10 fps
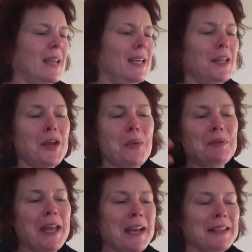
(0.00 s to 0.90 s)

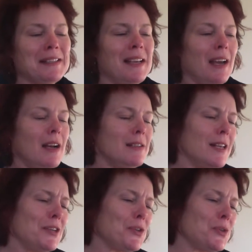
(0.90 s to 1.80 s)
Helioplex,
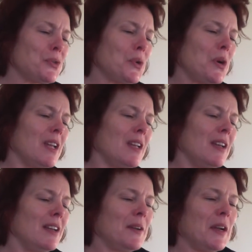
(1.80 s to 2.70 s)
essential
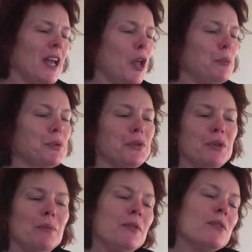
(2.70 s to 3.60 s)
soy, helps
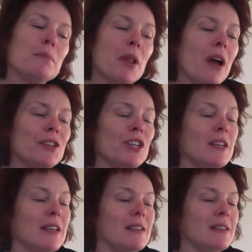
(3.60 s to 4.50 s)
reduce
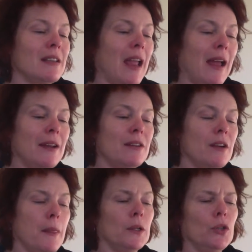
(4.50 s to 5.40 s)
splotchiness and
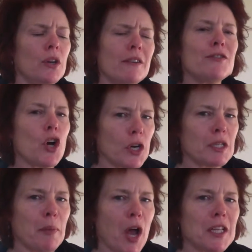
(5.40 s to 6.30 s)
the look of dark
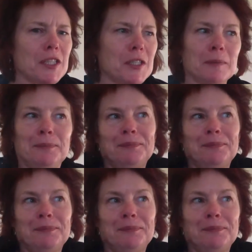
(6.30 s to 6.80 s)
spots.